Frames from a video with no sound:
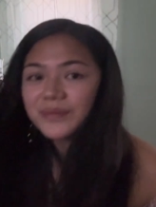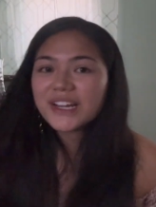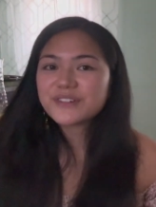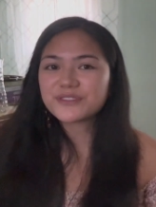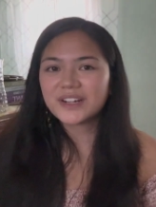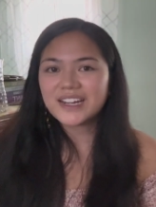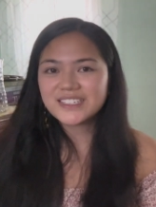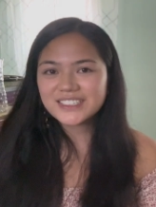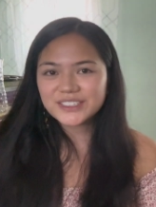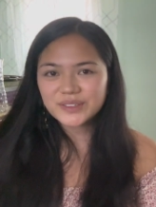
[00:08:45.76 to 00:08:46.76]
My
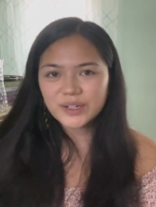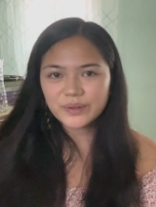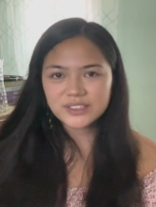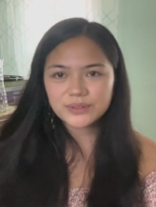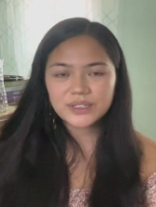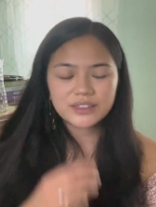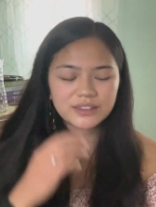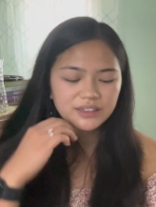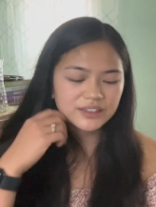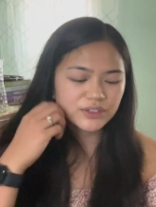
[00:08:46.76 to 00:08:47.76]
friend who I went with
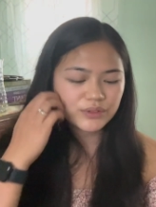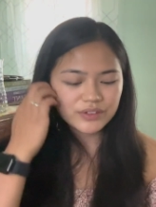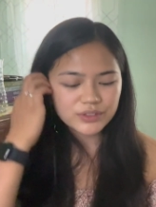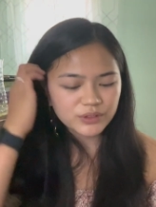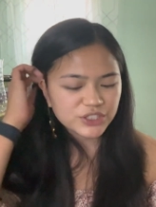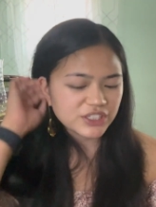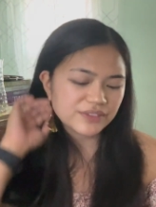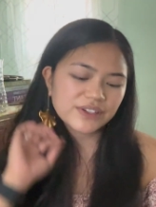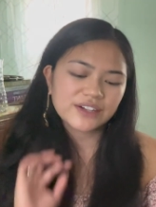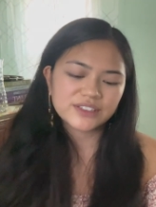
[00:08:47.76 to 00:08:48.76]
at the thrift store, she
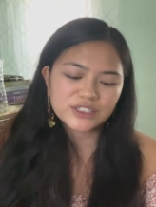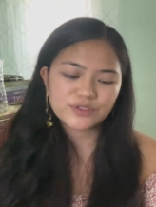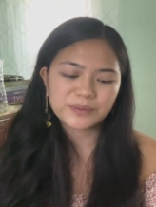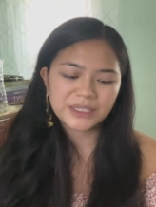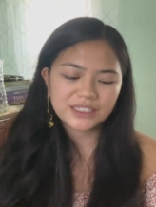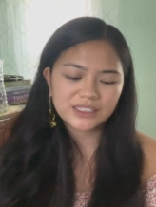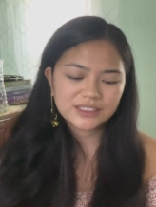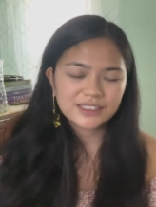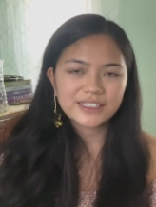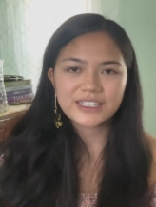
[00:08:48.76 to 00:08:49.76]
found this for me
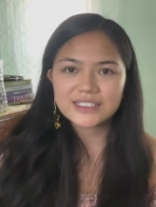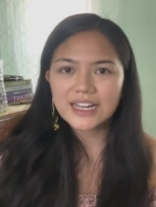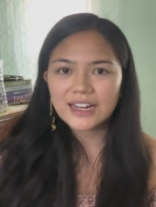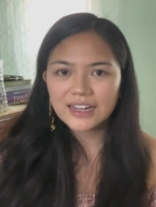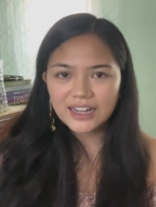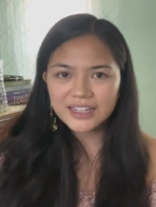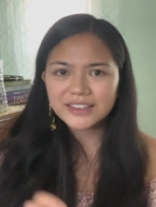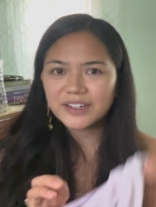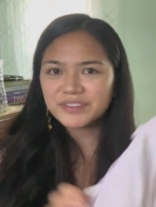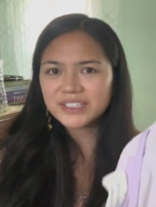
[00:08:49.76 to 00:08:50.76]
because I
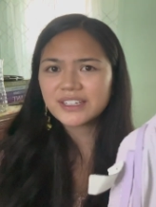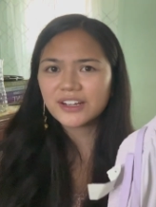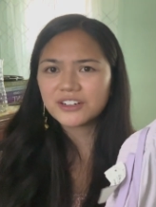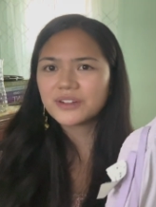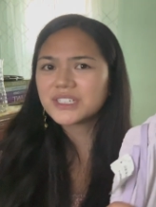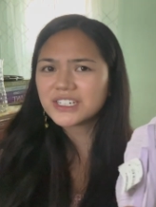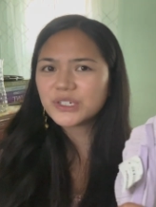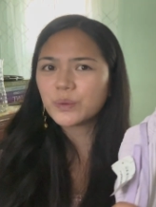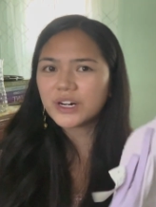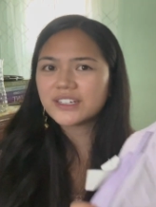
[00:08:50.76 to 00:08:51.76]
love this color. I was actually
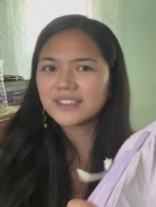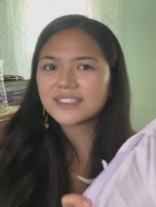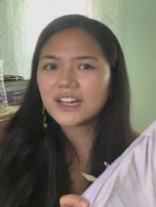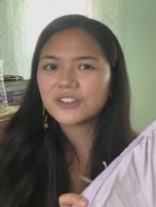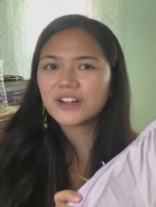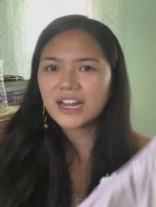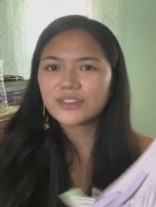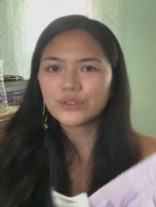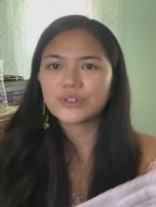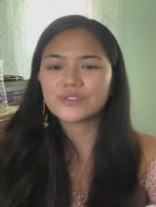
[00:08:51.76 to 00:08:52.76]
wearing this color at
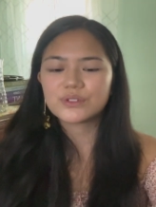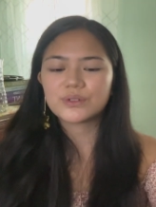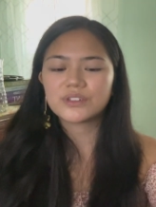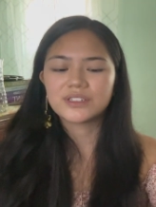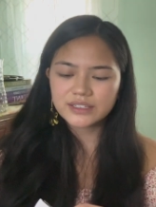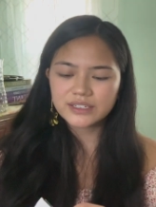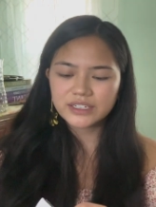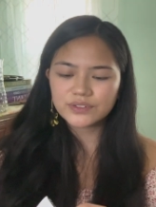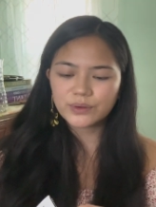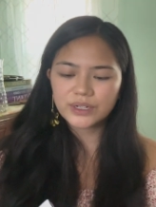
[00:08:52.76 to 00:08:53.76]
the thrift store.
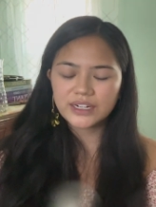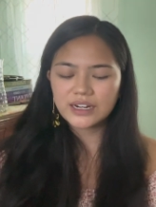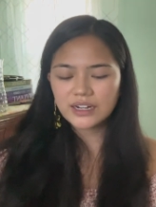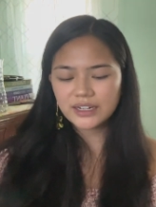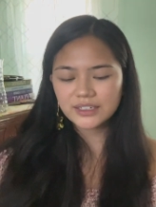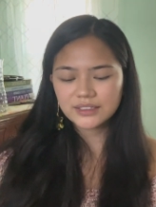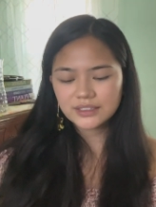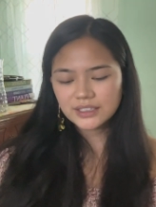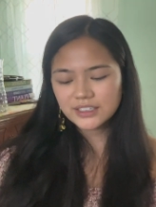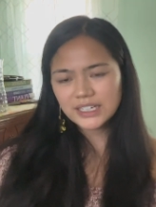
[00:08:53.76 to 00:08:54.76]
Six forty nine.
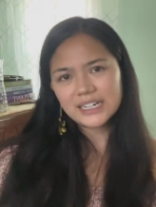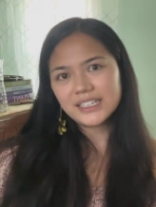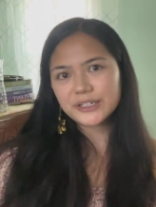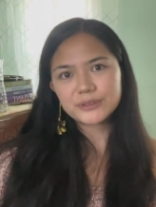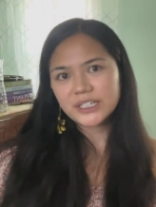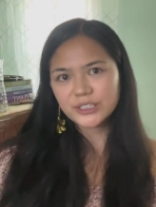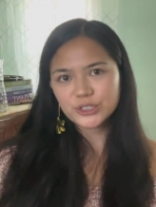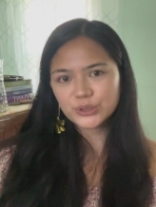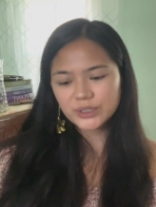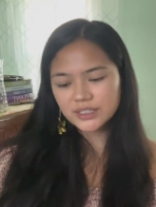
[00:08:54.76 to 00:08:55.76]
They're kind of like running
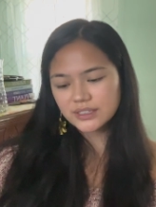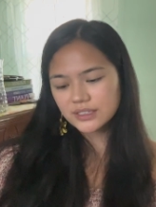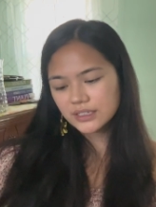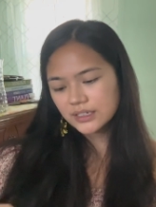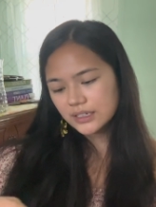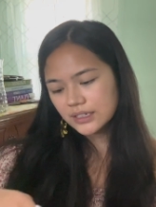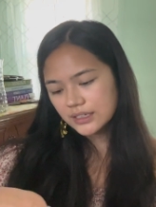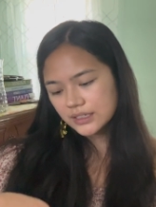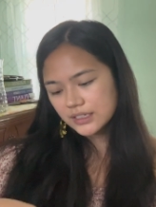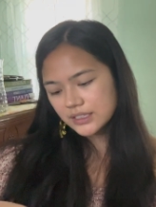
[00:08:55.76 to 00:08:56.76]
shorts.
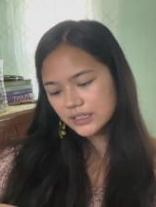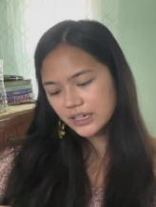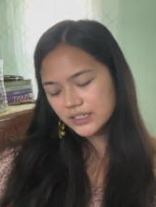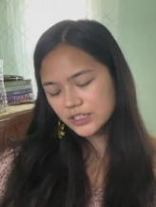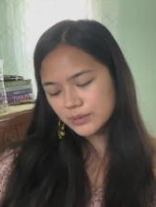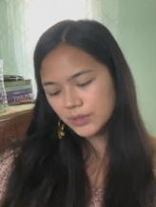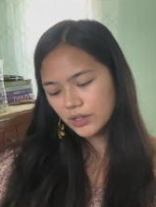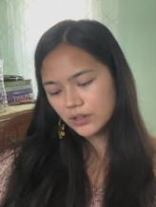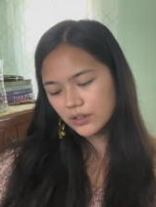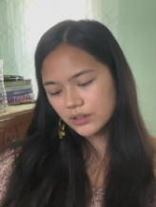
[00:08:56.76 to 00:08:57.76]
Size
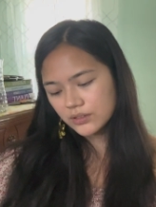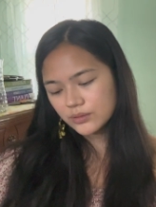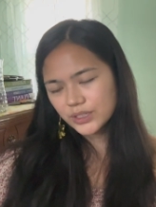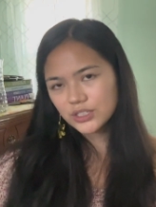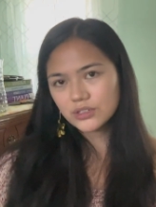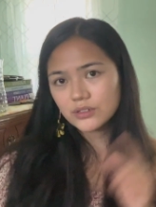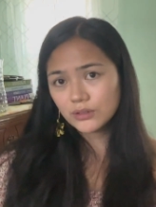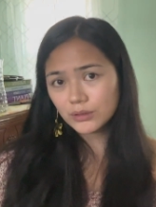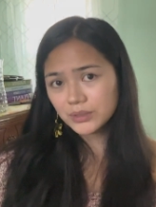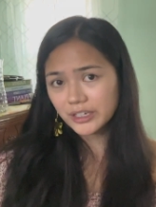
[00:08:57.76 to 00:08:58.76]
small, which
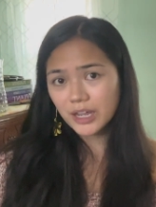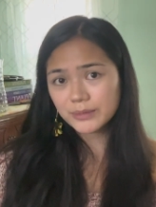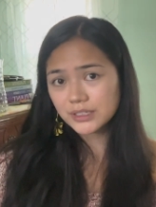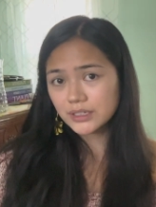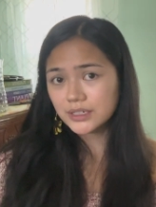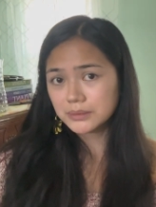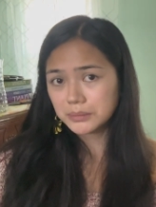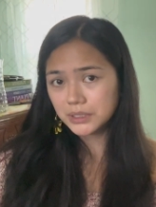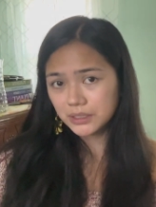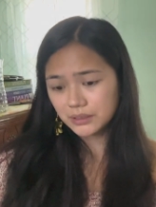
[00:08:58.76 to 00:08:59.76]
normally I'm a size
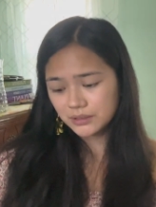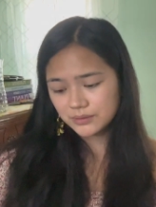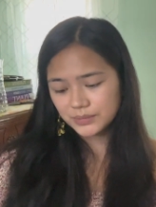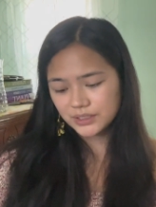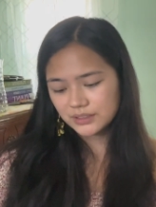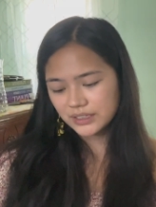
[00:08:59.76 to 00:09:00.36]
medium, but I